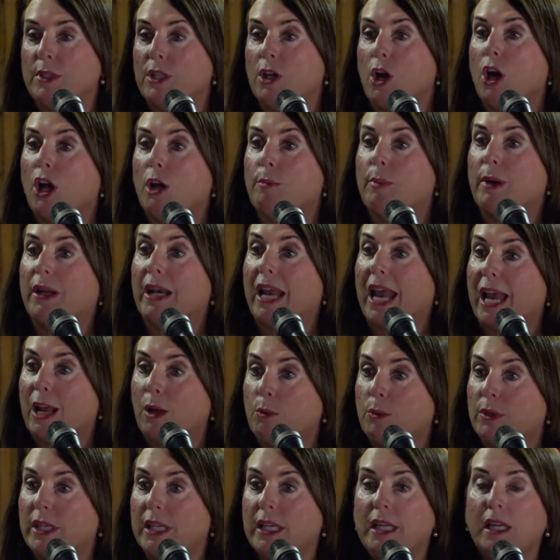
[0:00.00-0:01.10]
We talk about
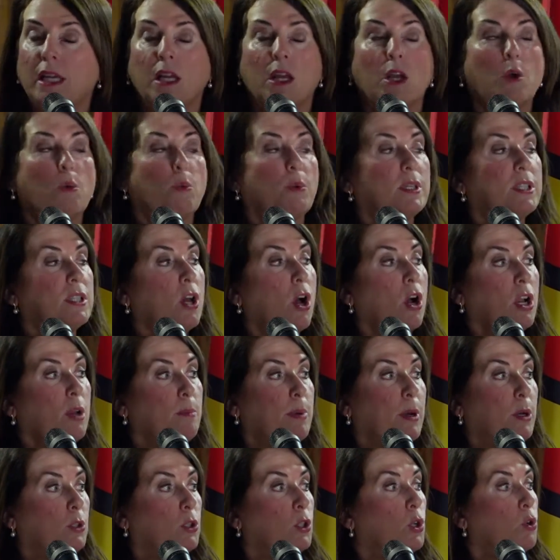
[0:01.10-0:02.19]
equity, we talk
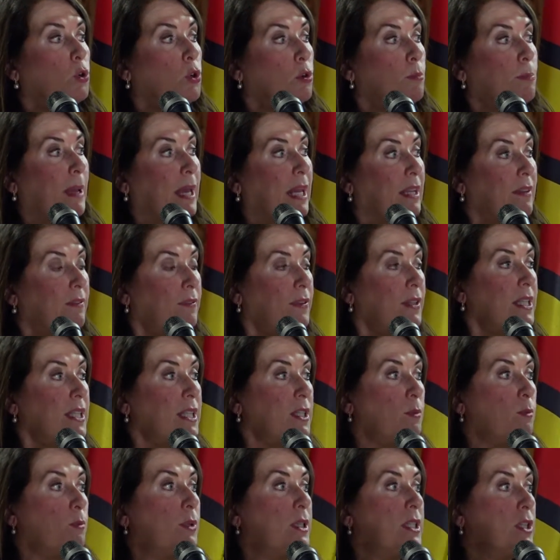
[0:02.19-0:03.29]
about local
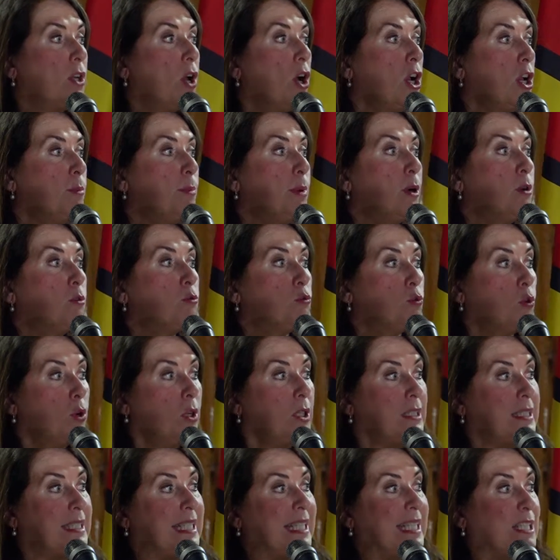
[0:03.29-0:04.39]
benefits, we talk about
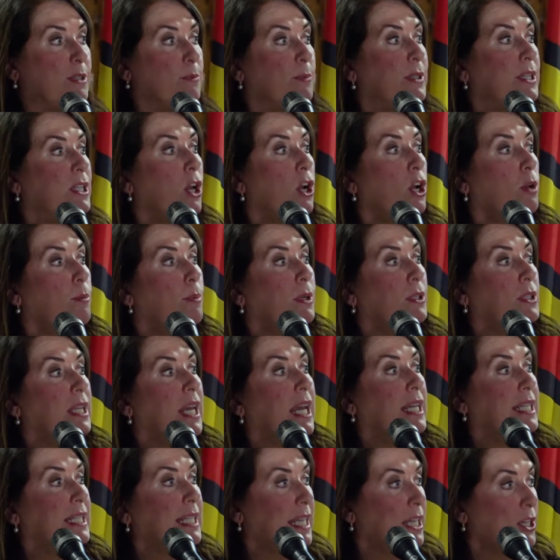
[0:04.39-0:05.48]
royalties, and we talk about
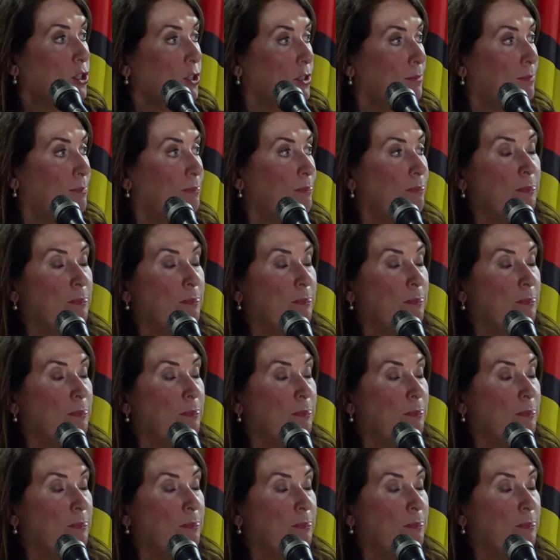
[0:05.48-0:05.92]
taxation.